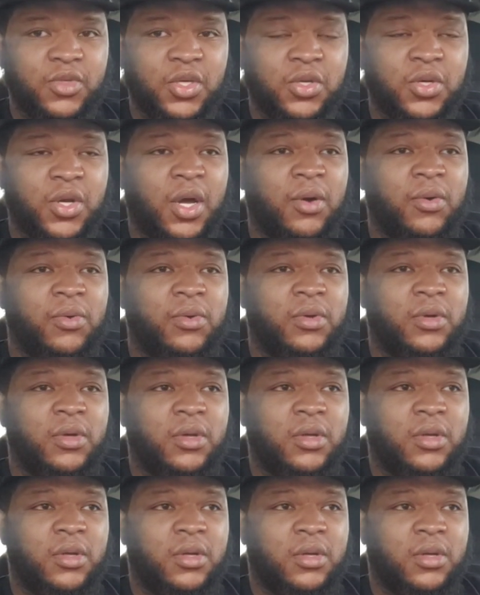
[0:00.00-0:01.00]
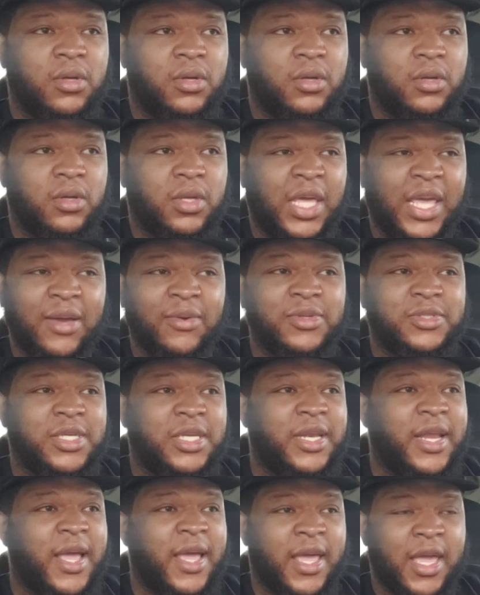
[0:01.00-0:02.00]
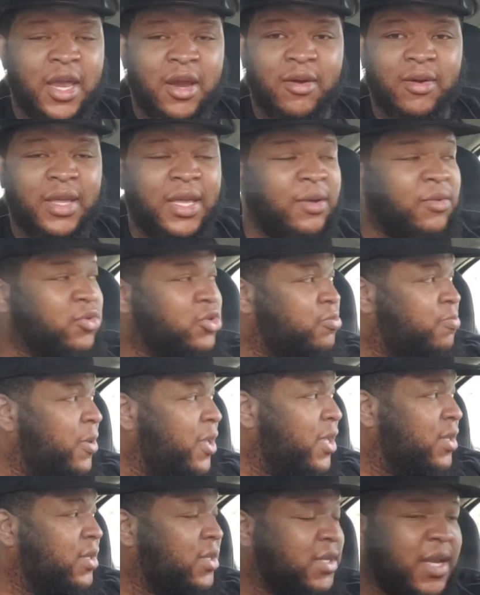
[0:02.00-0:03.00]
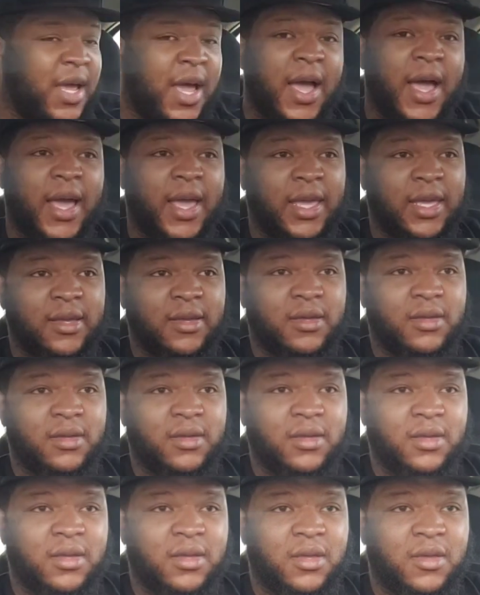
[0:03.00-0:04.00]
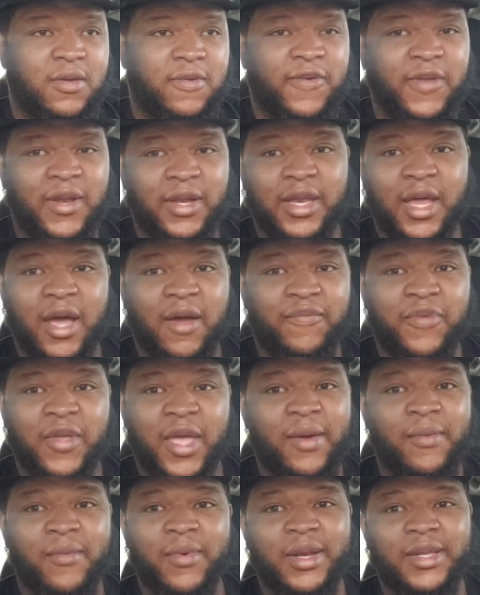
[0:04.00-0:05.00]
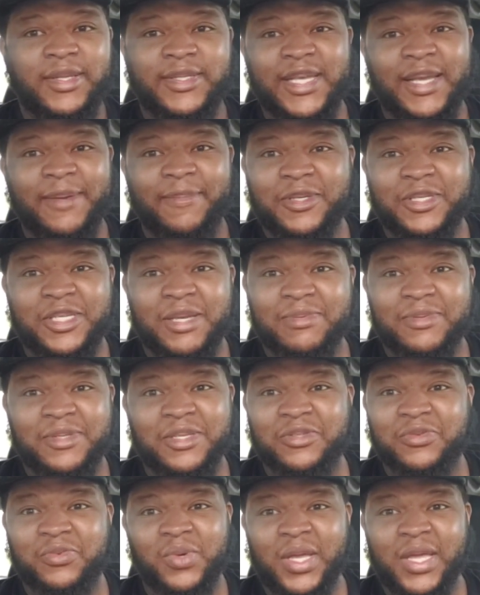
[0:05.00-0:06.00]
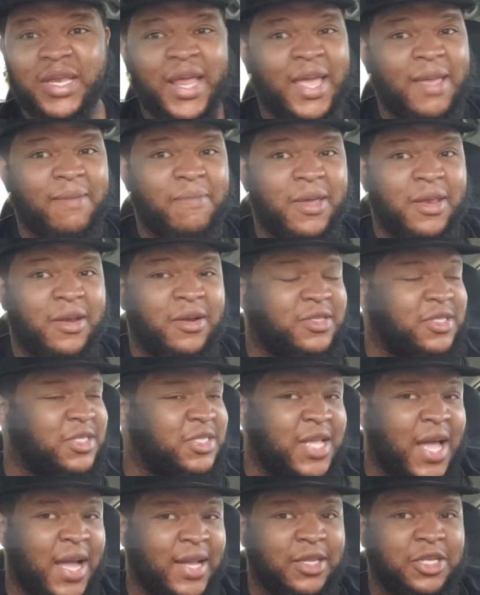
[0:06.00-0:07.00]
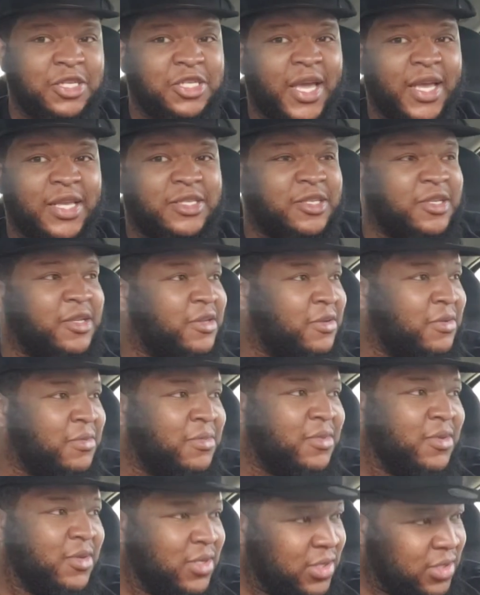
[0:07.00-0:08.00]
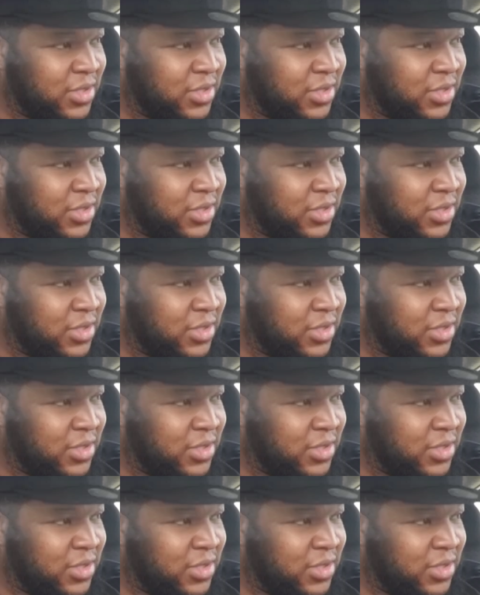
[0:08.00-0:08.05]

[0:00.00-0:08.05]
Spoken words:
You know? He was in that era. He was being denied. Philadelphia ain't won a championship since when? They ain't been there since Dr. J took him.